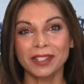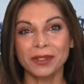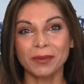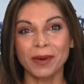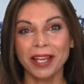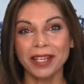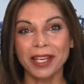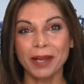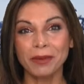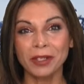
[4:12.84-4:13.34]

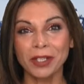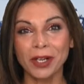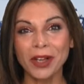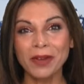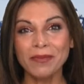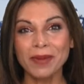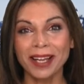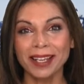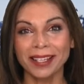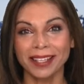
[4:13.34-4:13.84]
Roundup show
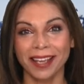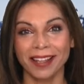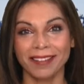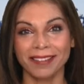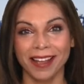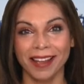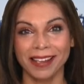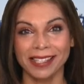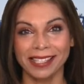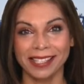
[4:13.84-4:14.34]
by
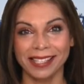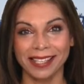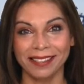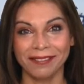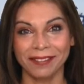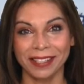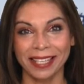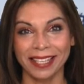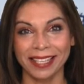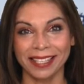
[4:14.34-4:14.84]
Kalkine T
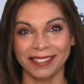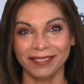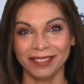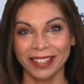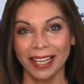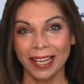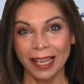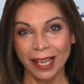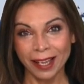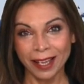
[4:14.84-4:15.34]
V.
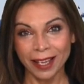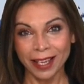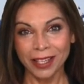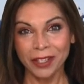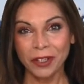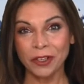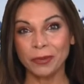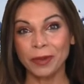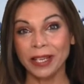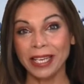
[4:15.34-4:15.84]

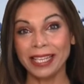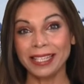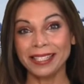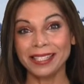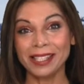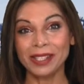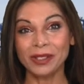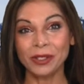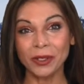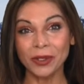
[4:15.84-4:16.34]
European
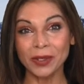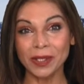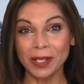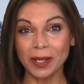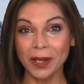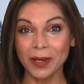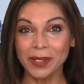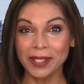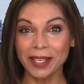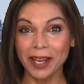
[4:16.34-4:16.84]
stocks
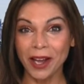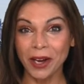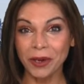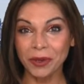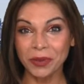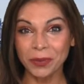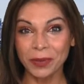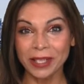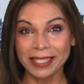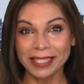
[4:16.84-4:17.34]
closed higher
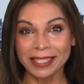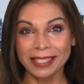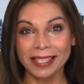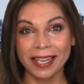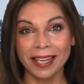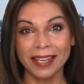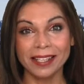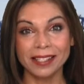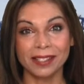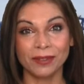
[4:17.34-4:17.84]
on
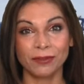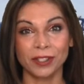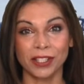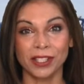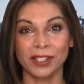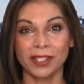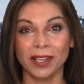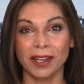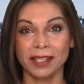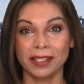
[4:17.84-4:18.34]
Wednesday as fresh
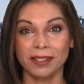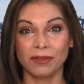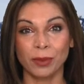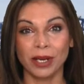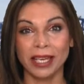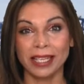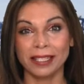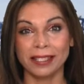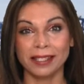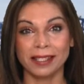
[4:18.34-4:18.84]
signs of
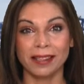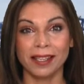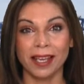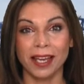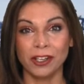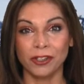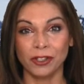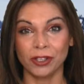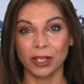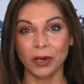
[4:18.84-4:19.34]
weakness in the
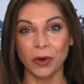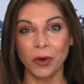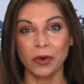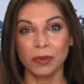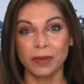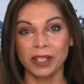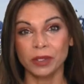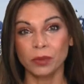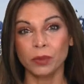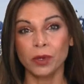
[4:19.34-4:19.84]
Asian
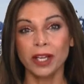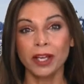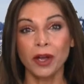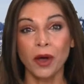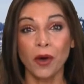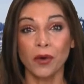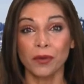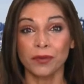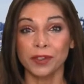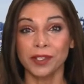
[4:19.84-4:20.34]
economies were
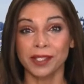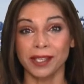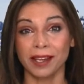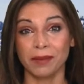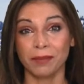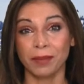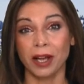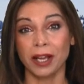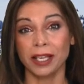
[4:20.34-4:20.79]
offset by